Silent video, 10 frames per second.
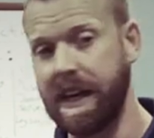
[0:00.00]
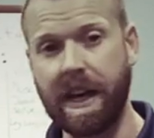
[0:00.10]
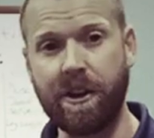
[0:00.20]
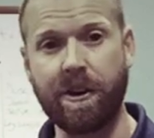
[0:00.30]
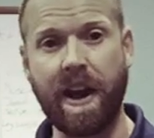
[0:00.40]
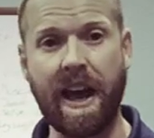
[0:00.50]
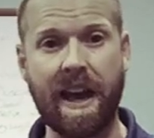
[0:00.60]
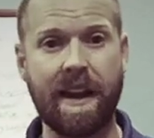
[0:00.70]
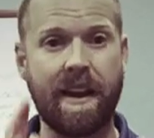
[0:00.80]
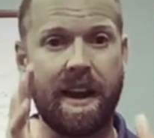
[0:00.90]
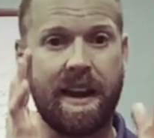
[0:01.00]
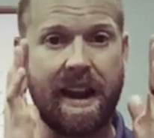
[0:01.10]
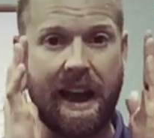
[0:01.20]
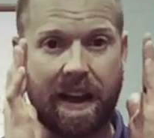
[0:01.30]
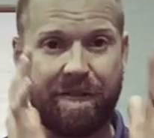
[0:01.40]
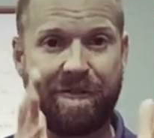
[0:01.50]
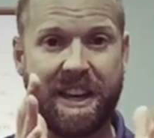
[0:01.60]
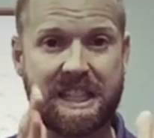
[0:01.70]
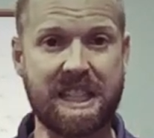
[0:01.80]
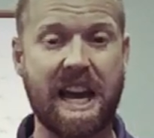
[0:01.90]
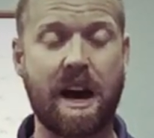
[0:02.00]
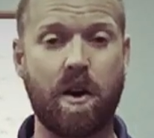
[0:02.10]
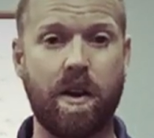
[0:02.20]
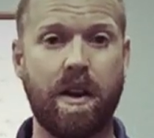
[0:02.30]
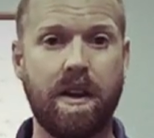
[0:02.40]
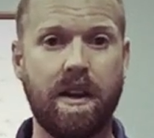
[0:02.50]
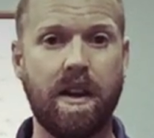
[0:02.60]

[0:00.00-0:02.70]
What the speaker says: getting your head and neck face down,